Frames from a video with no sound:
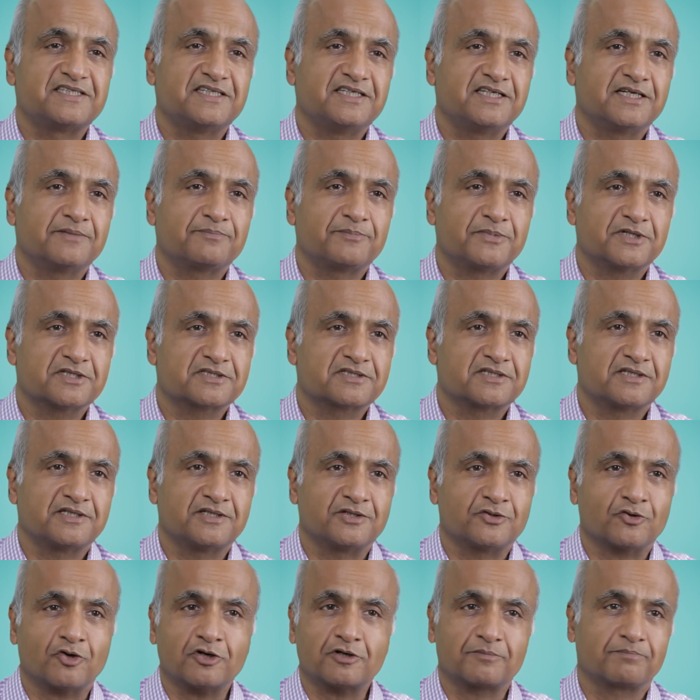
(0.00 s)
seen a person
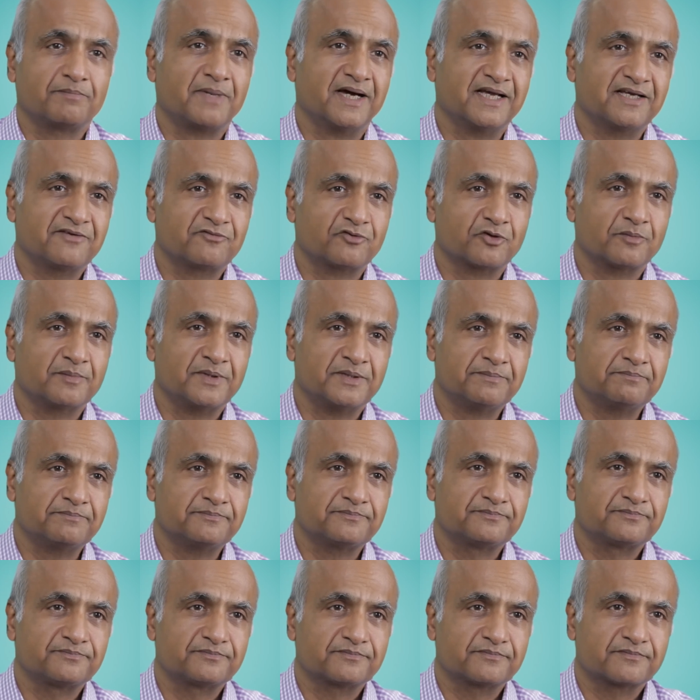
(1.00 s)
not buying from him,
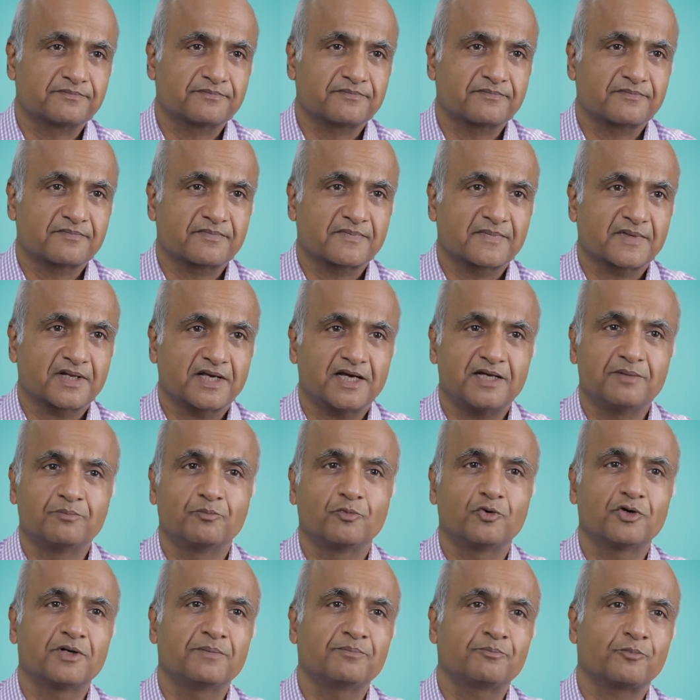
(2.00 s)

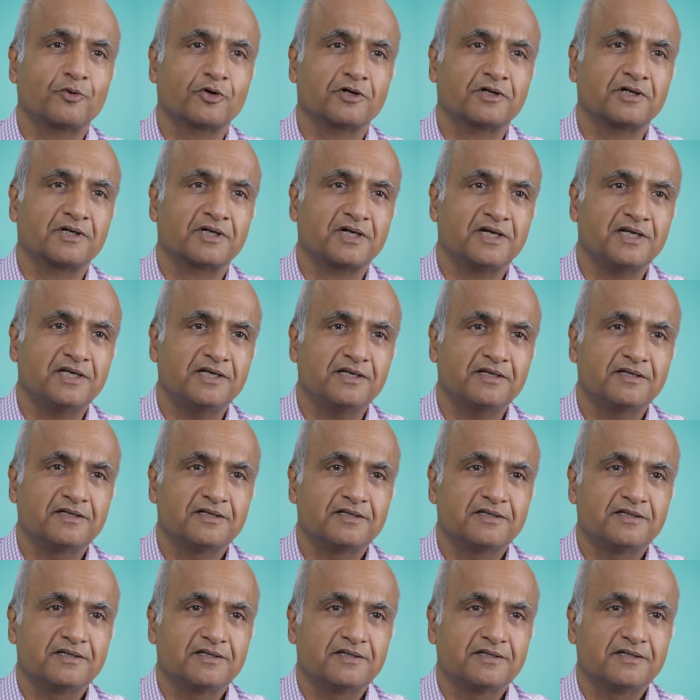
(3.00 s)
and more importantly,
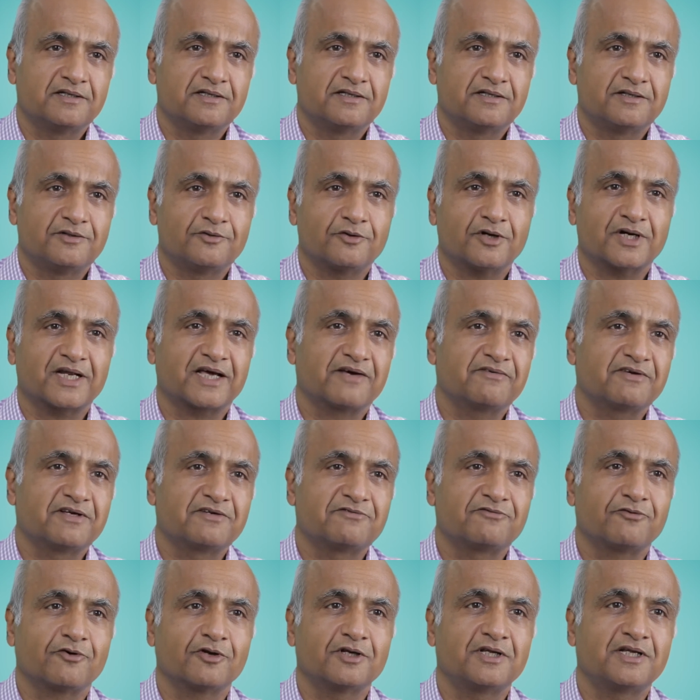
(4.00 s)
not
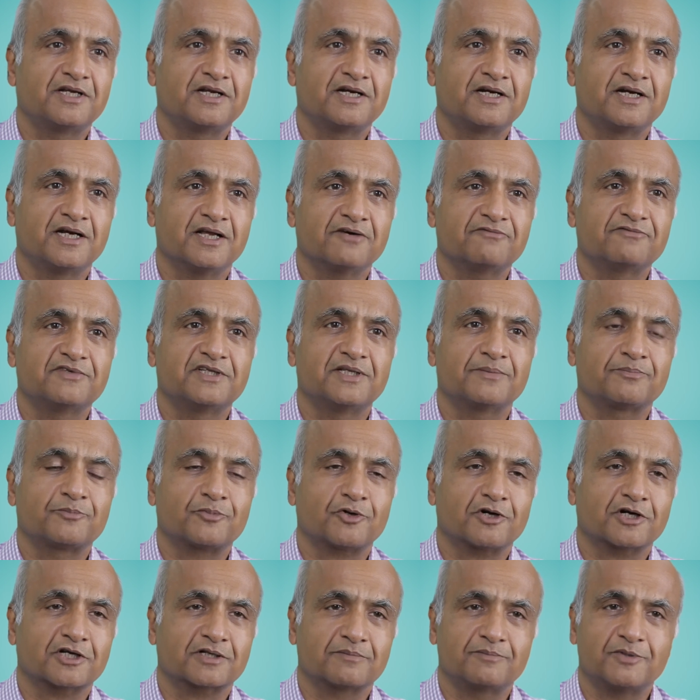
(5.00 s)
having fallen in love with the
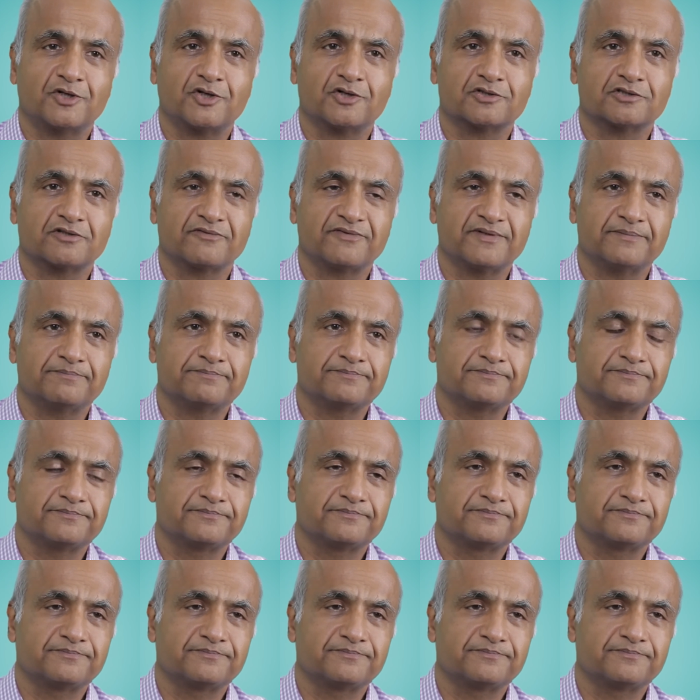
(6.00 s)
product because of him.